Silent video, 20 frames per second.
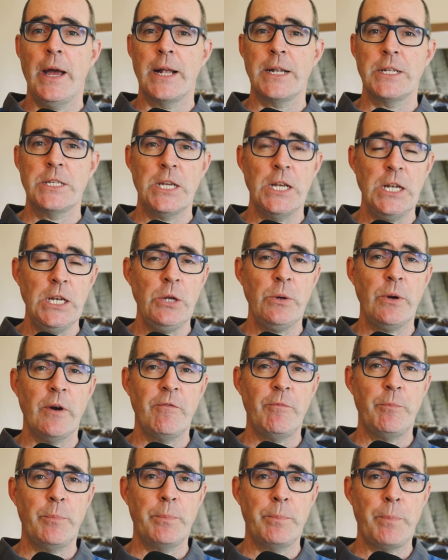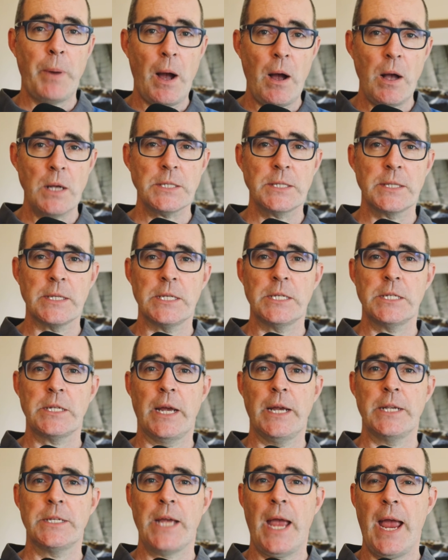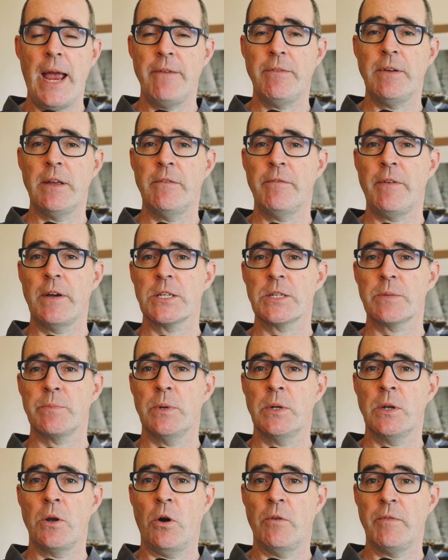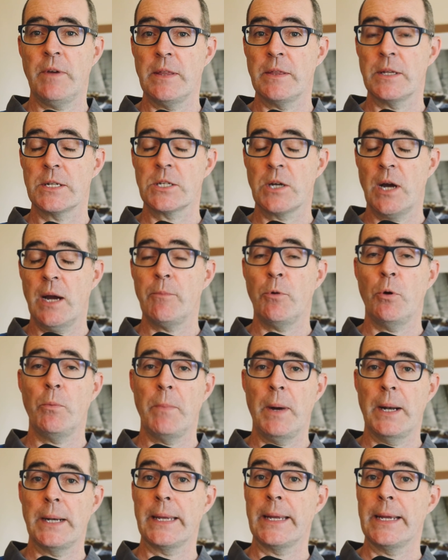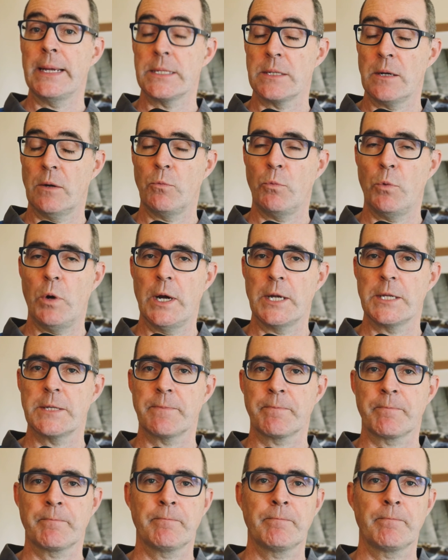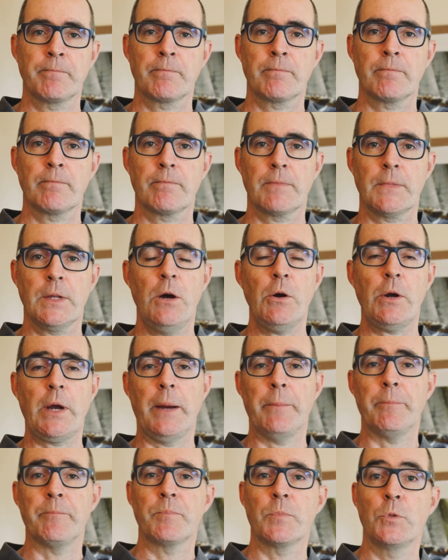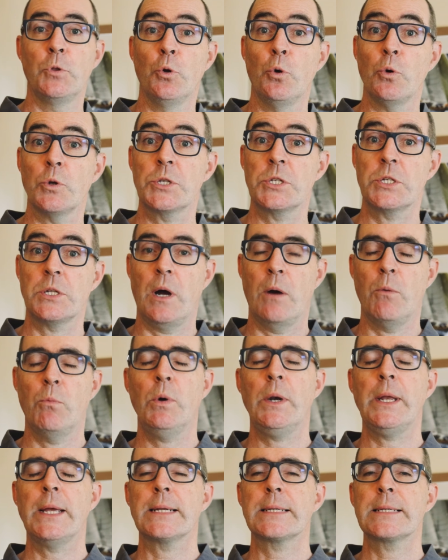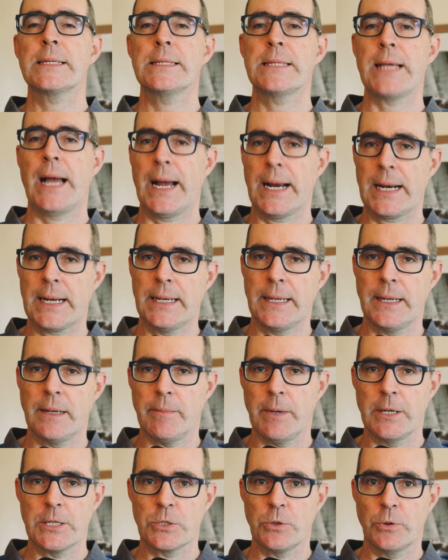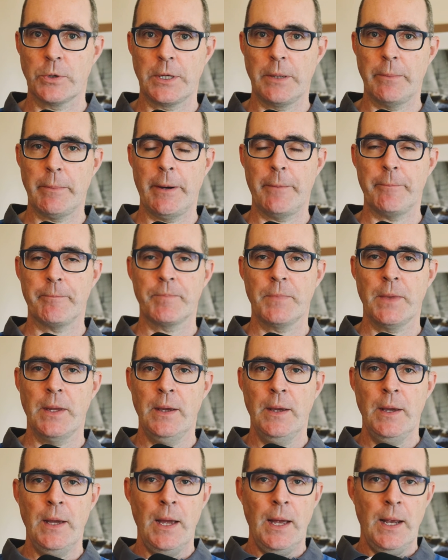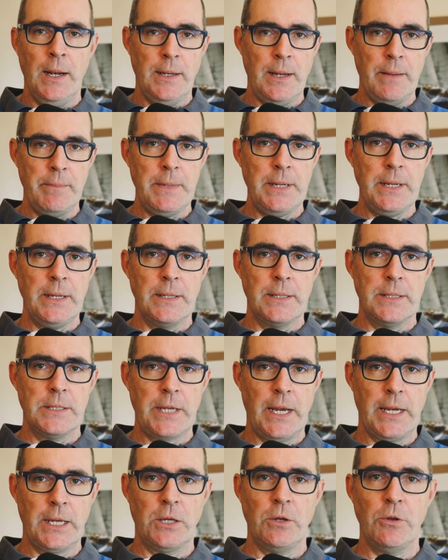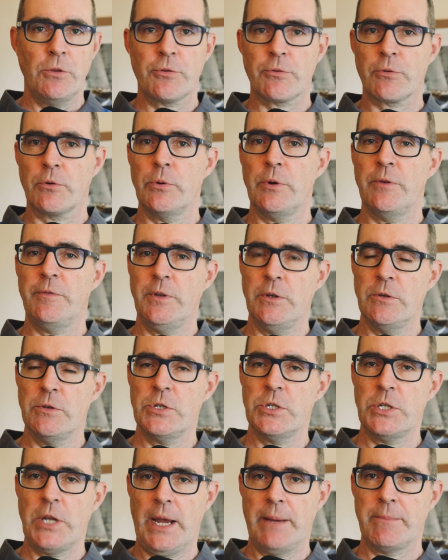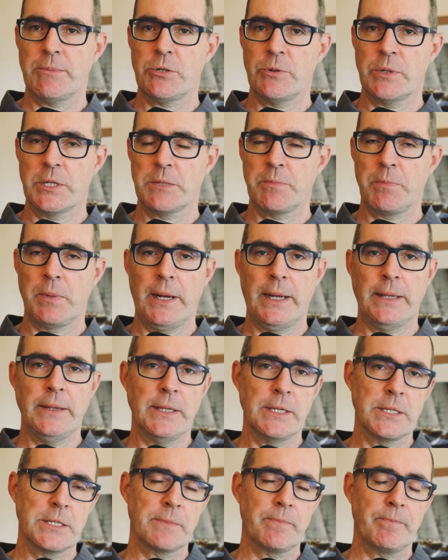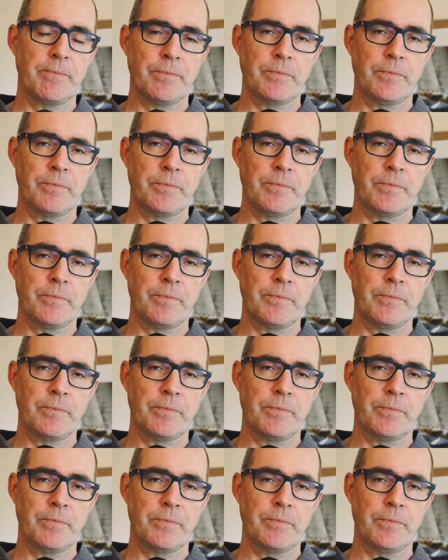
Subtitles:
until you have passed this stage, heavy investment of either time or money is unwise. Okay, North Star, what exactly am I talking about? Let me take you through a few steps to explain this.